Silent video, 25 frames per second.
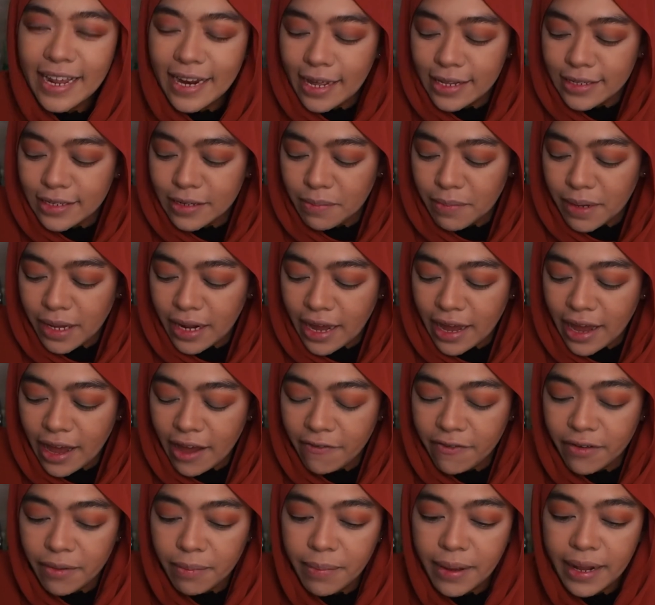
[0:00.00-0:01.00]
doesn't mean I
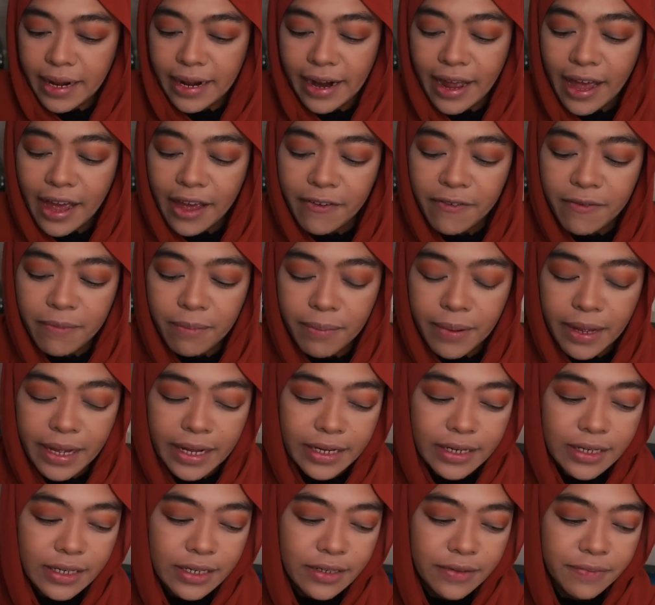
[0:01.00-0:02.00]
have a bad life,
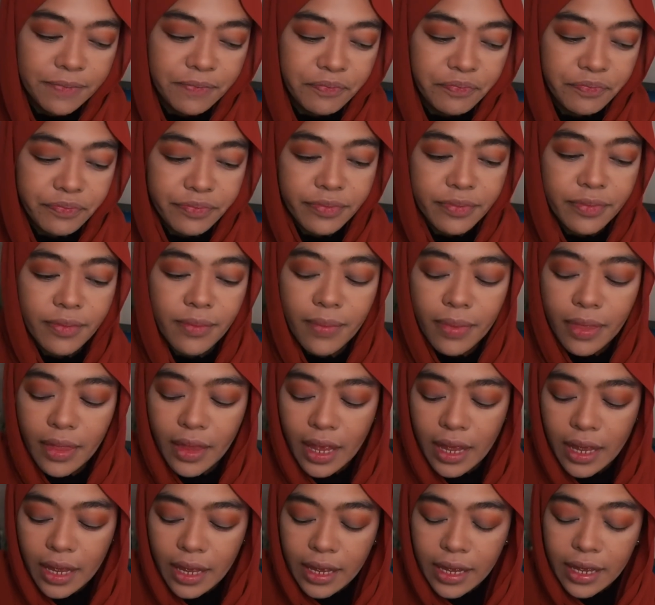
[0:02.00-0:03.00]
but
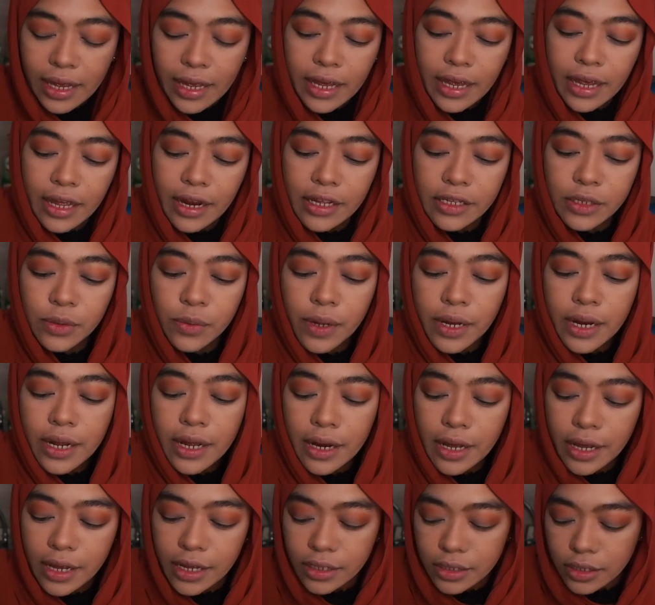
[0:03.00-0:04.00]
it is what it
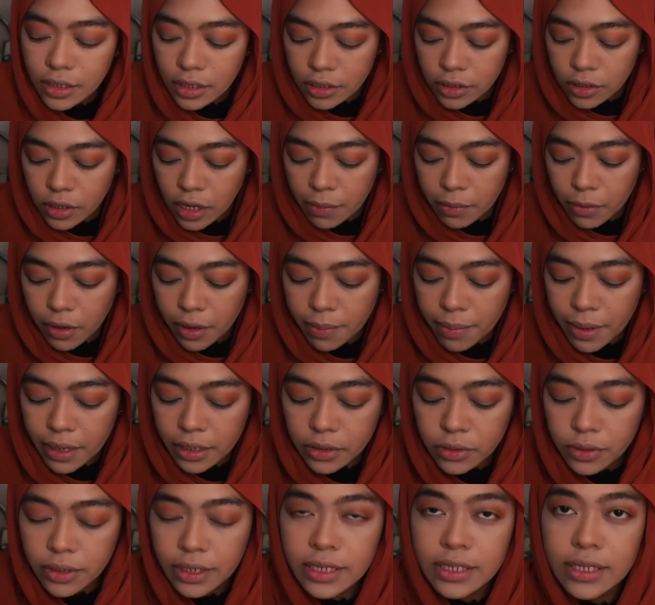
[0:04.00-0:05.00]
is. So I'm going back
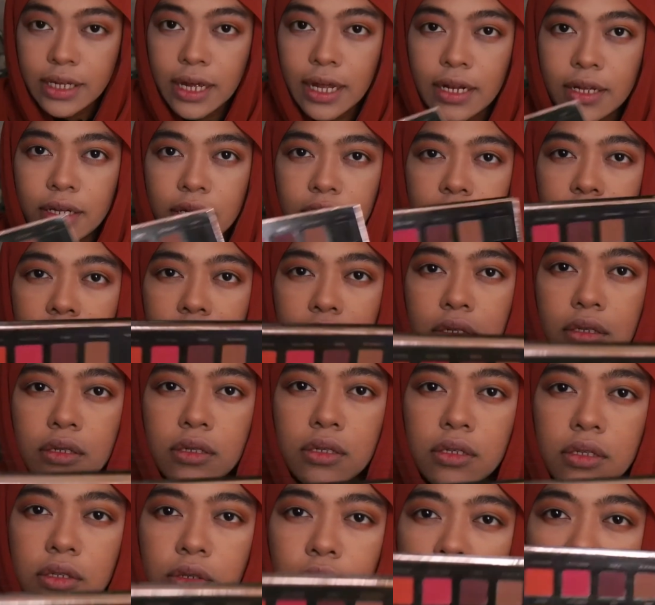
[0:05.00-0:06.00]
to this color,
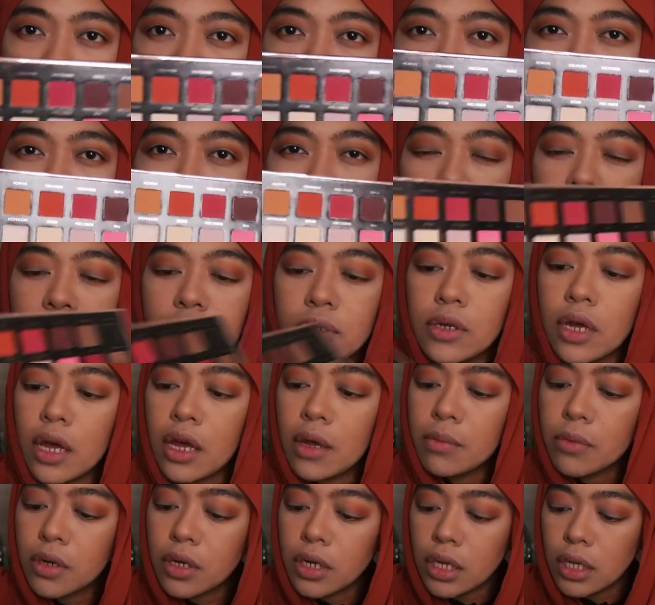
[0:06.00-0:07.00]
to this palette. So
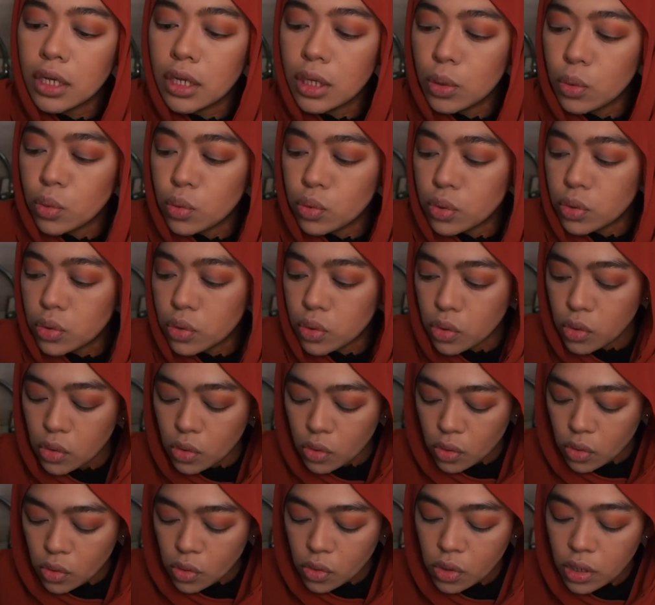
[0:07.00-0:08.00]
I'm gonna use,
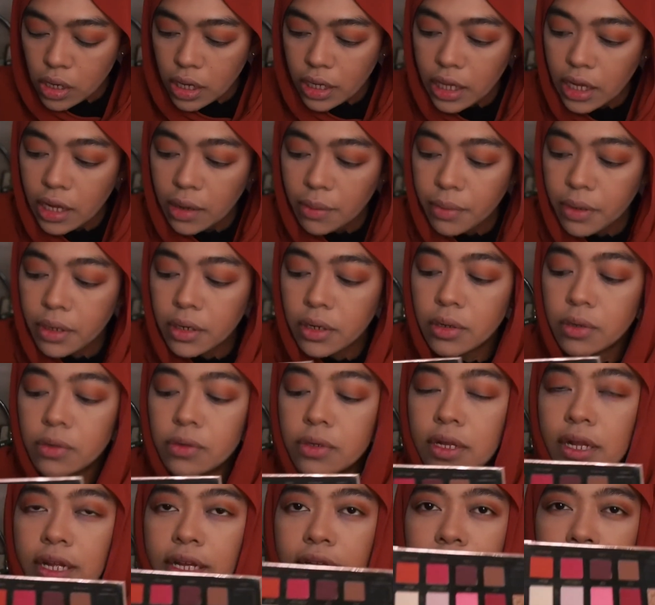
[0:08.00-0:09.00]
I think I'm gonna
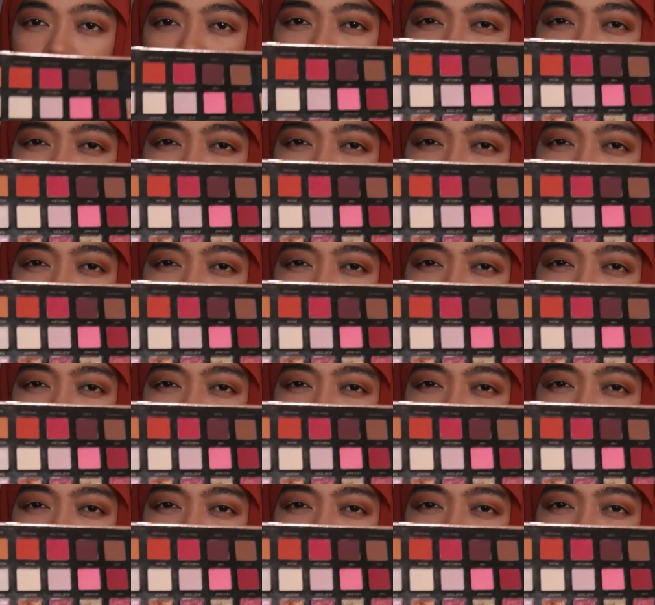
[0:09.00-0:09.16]
use like this